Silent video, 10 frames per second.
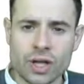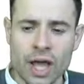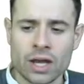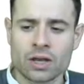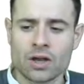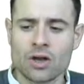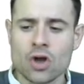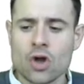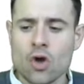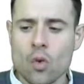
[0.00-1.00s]
and
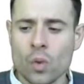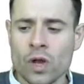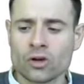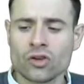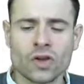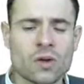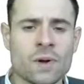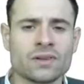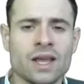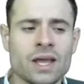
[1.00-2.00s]
we are talking
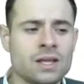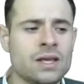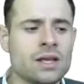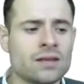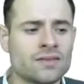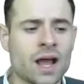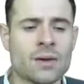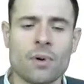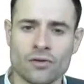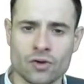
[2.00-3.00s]
about any
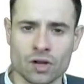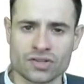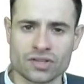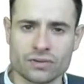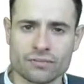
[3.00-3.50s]
type of cost.